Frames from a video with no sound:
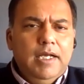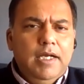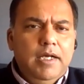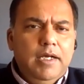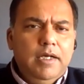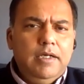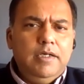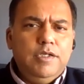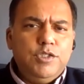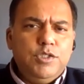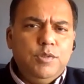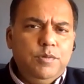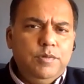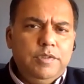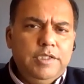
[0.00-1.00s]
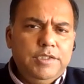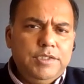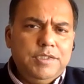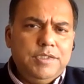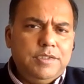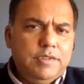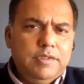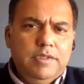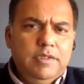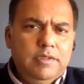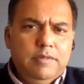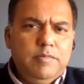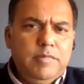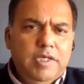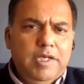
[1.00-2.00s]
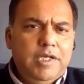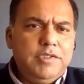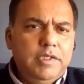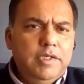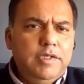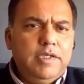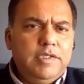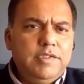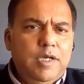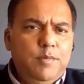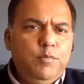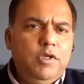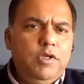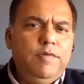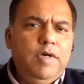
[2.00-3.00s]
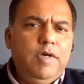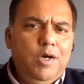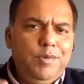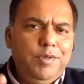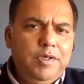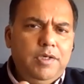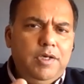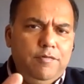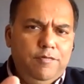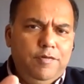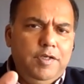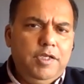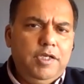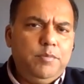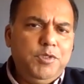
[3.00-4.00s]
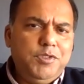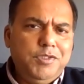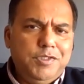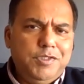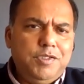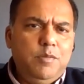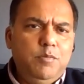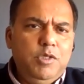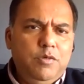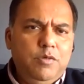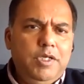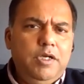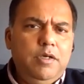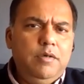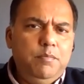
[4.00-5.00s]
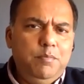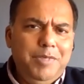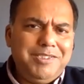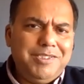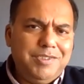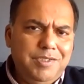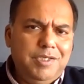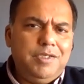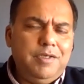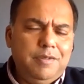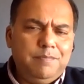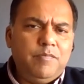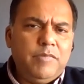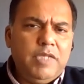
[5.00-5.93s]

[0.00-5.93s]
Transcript: Uh, uh so this is um, an excellent example of how an, a fintech business can be created basis data